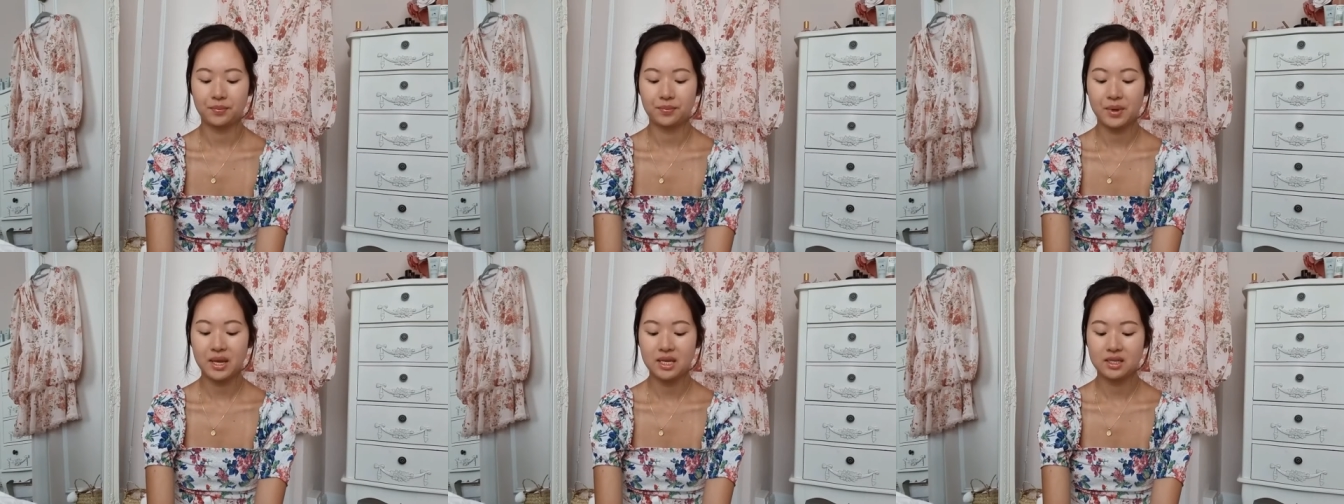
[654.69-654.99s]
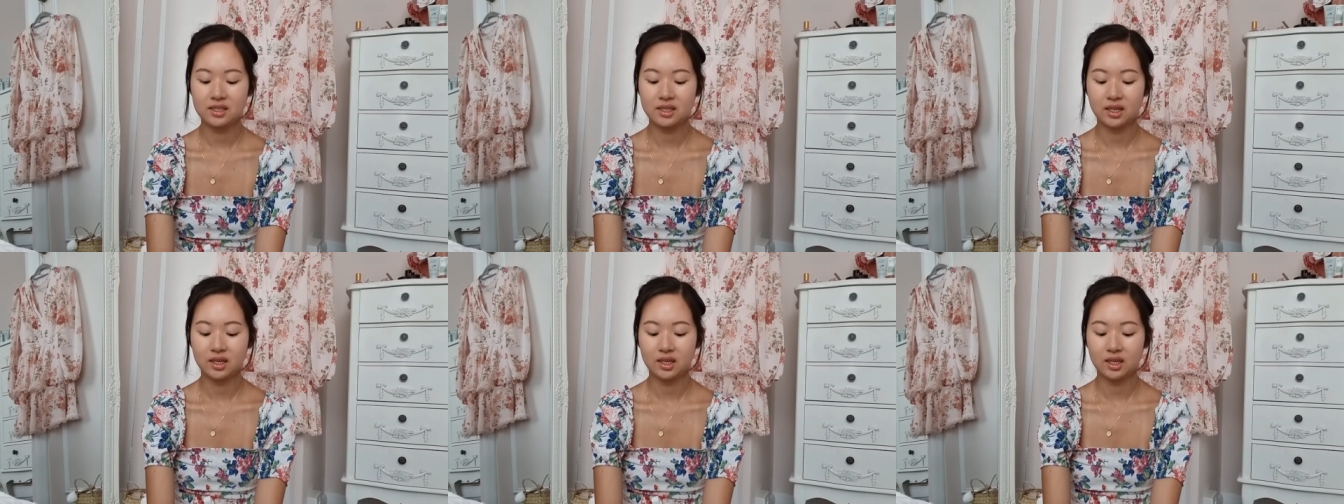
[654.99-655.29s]

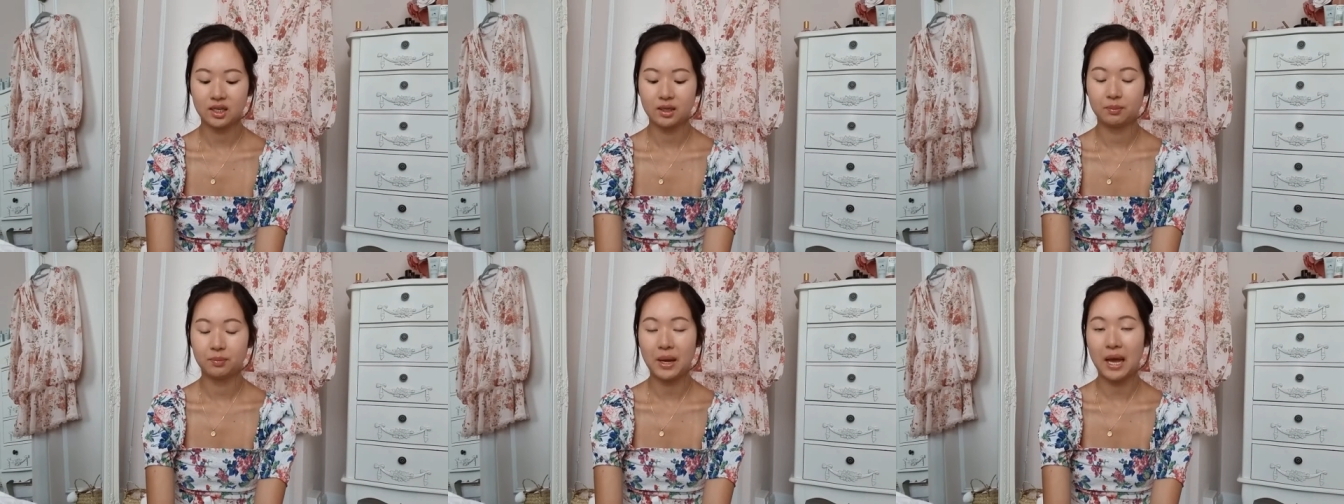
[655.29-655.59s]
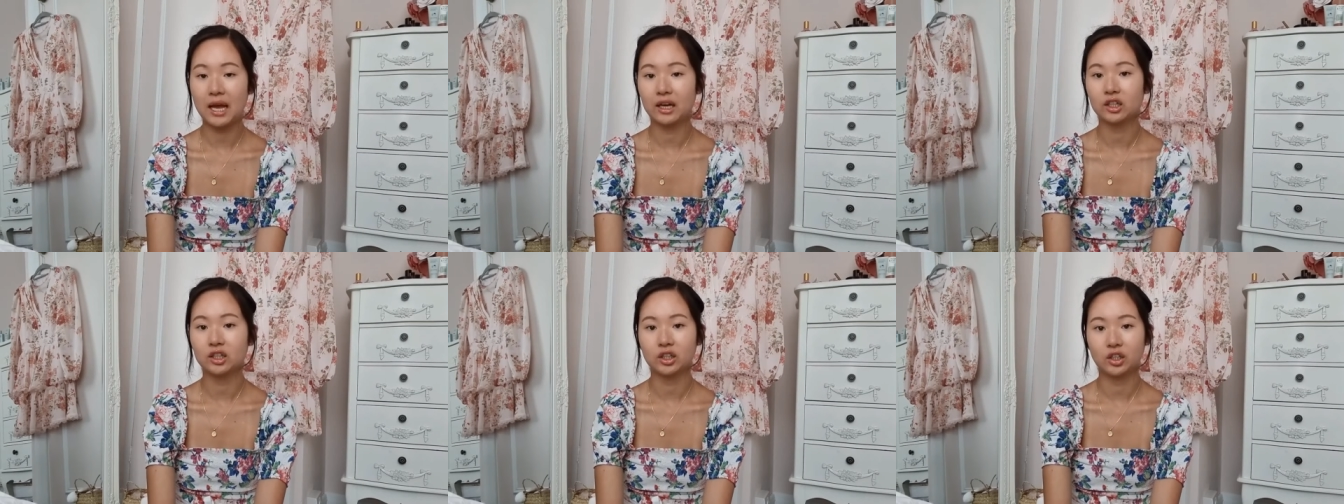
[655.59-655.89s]
basically
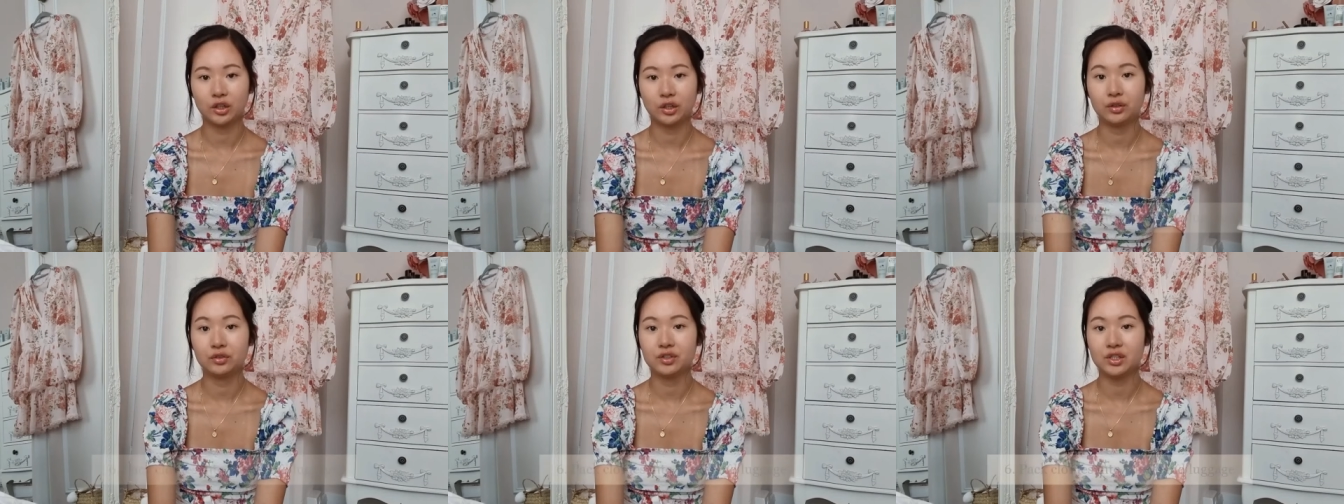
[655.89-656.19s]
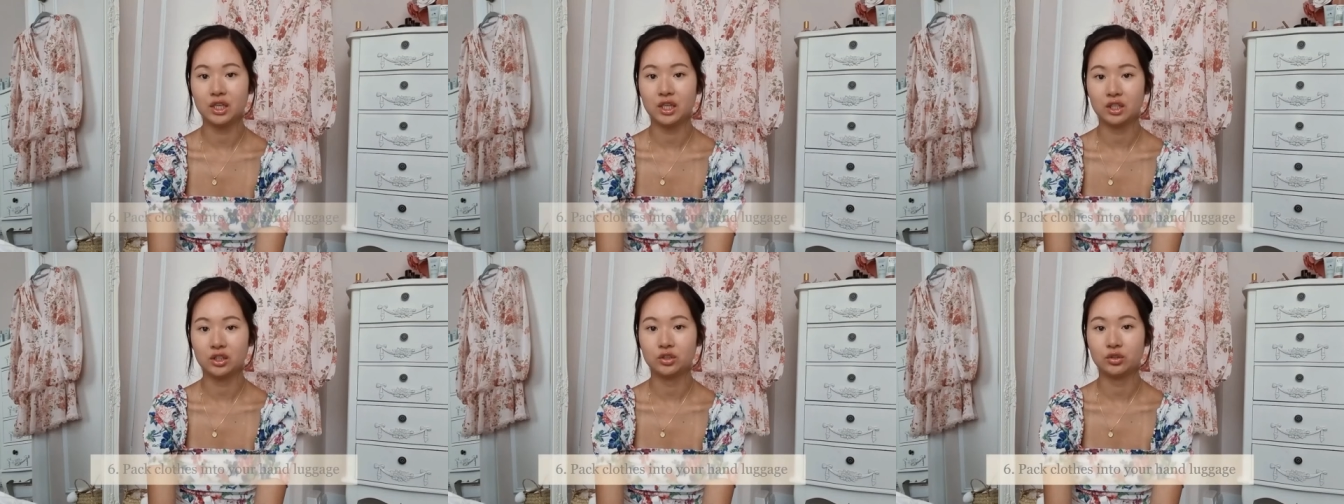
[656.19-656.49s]
pack
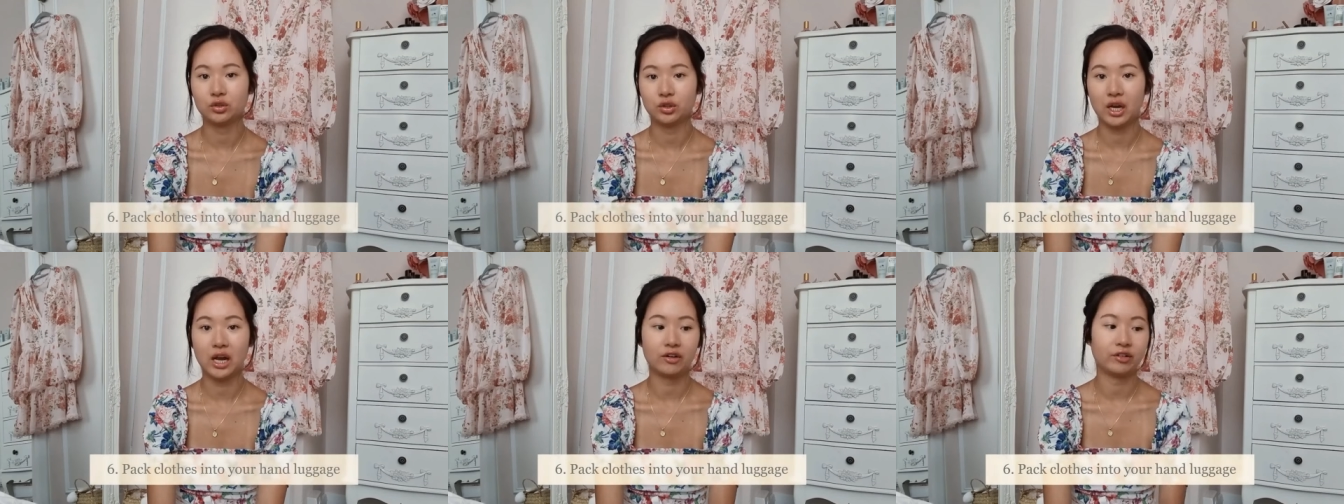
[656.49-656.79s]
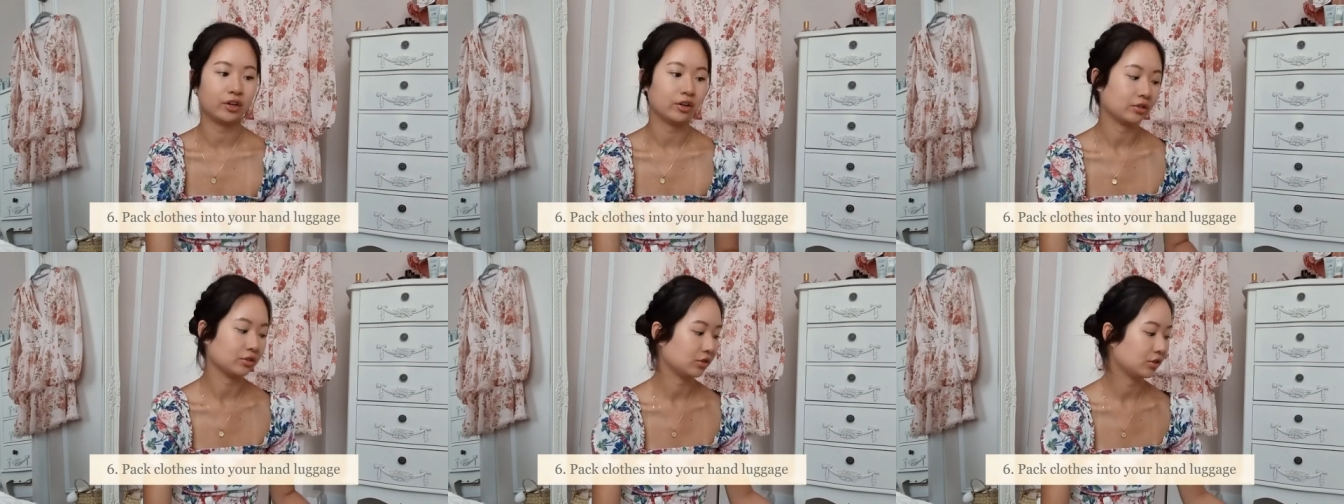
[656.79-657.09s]
clothes in your
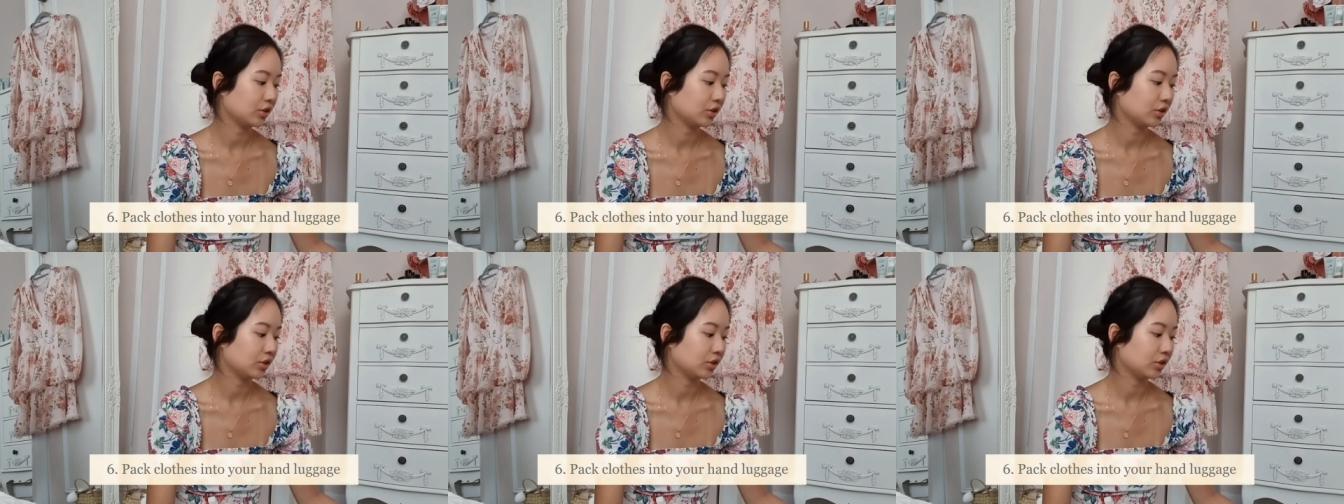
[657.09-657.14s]
carry-on.